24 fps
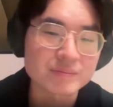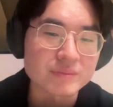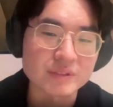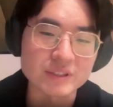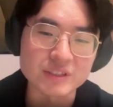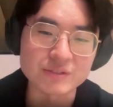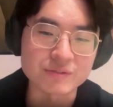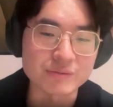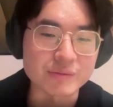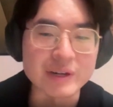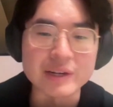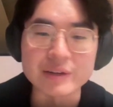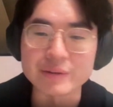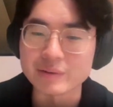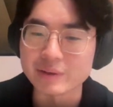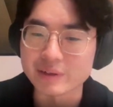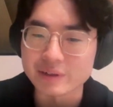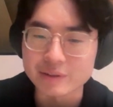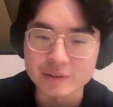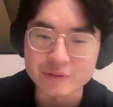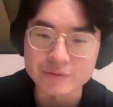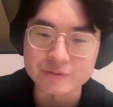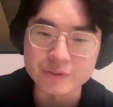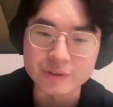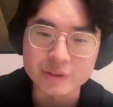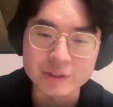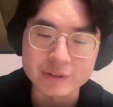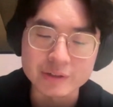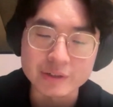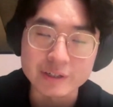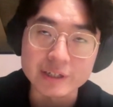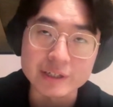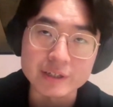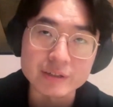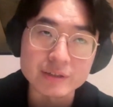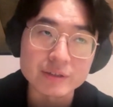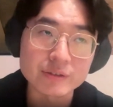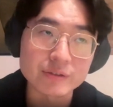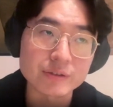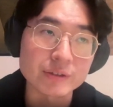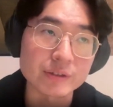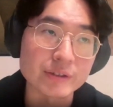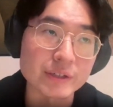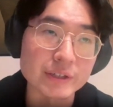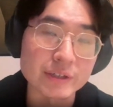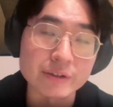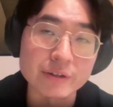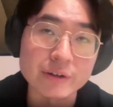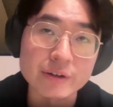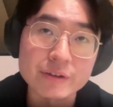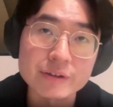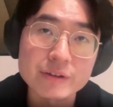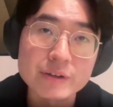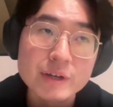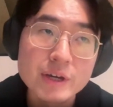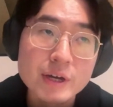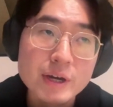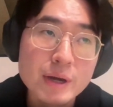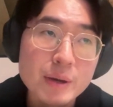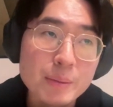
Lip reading: it's really good for career growth.